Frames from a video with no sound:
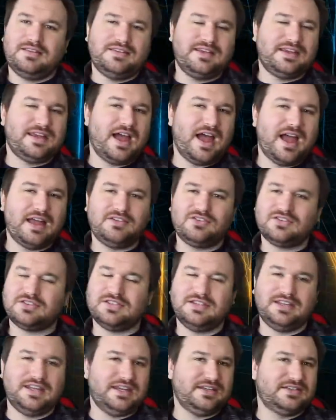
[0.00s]
The guy
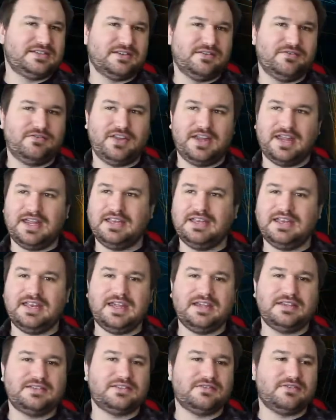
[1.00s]
just needs something. He
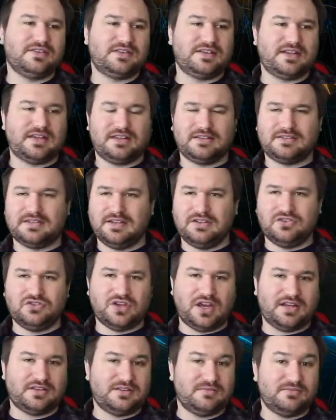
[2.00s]
needs something to
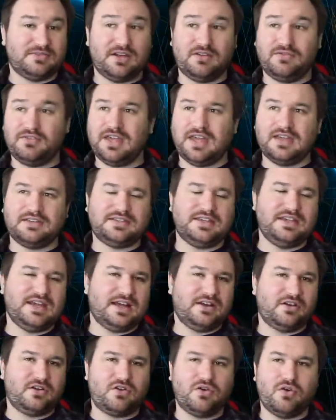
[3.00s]
inject himself. Yes, he
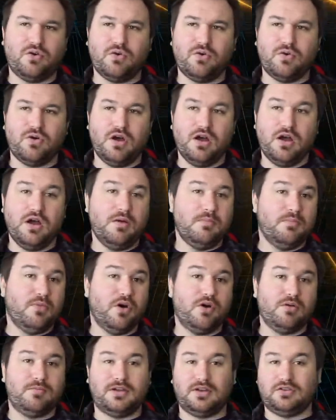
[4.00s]
had a cool
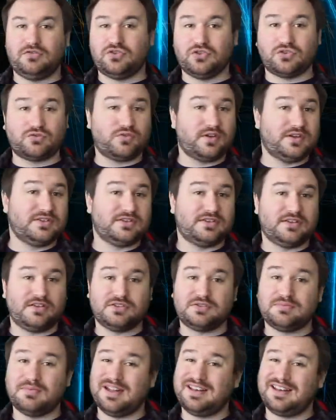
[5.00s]
moment just recently
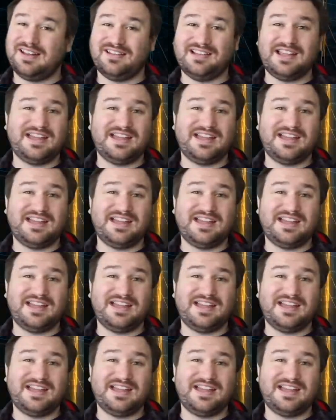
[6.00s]
on SmackDown